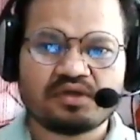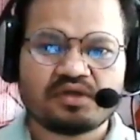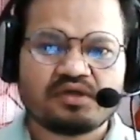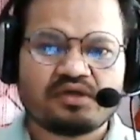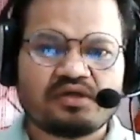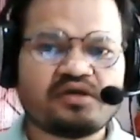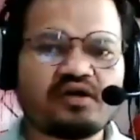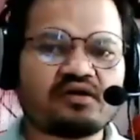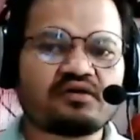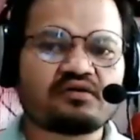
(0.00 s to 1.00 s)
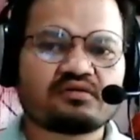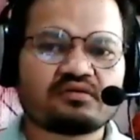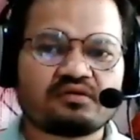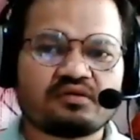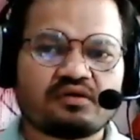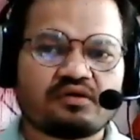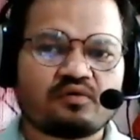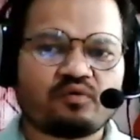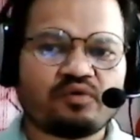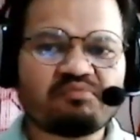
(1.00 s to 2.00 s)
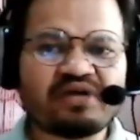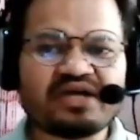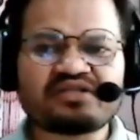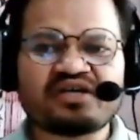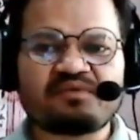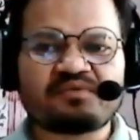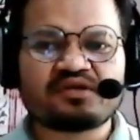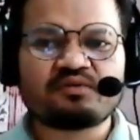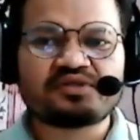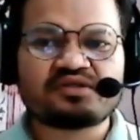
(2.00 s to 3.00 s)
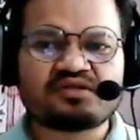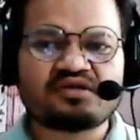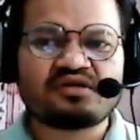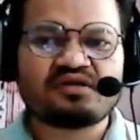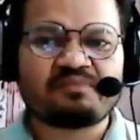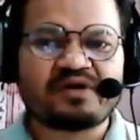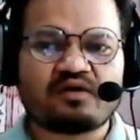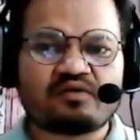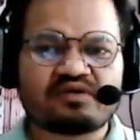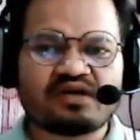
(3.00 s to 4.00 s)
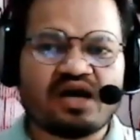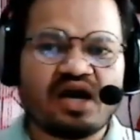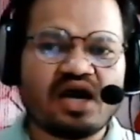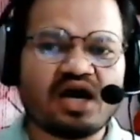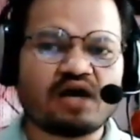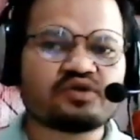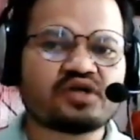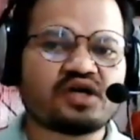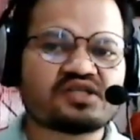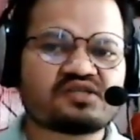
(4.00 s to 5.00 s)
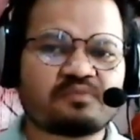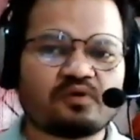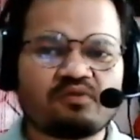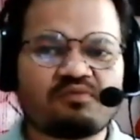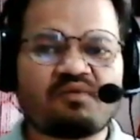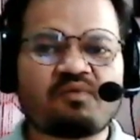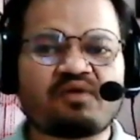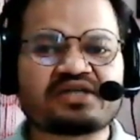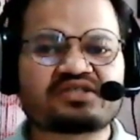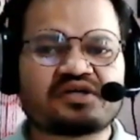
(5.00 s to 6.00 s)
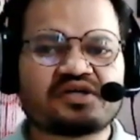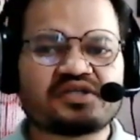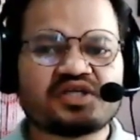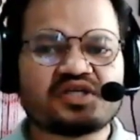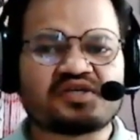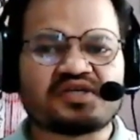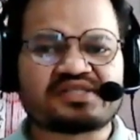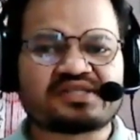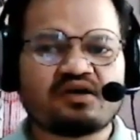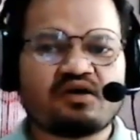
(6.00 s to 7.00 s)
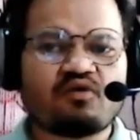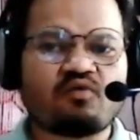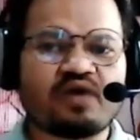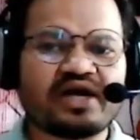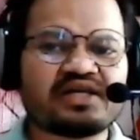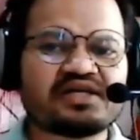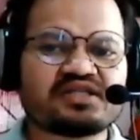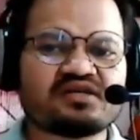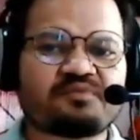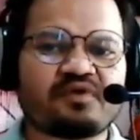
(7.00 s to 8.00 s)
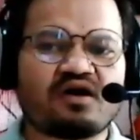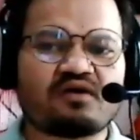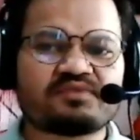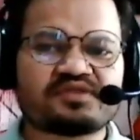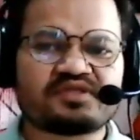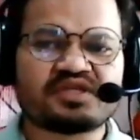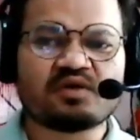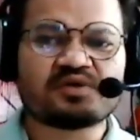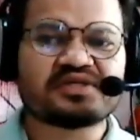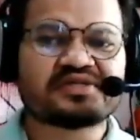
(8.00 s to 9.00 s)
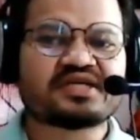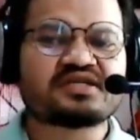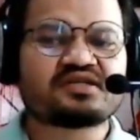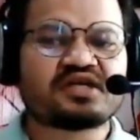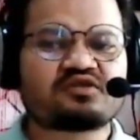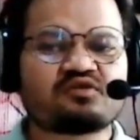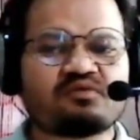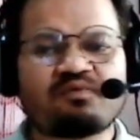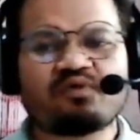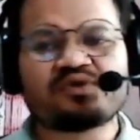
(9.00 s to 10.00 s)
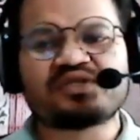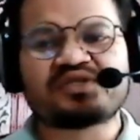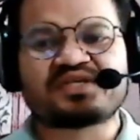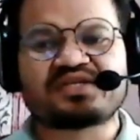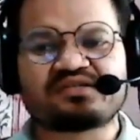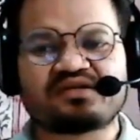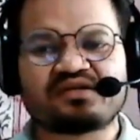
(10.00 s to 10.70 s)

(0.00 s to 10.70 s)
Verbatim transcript: Here, we might have curiosity about how does volume of water decrease while heating from 0 degree centigrade to 4 degree centigrade.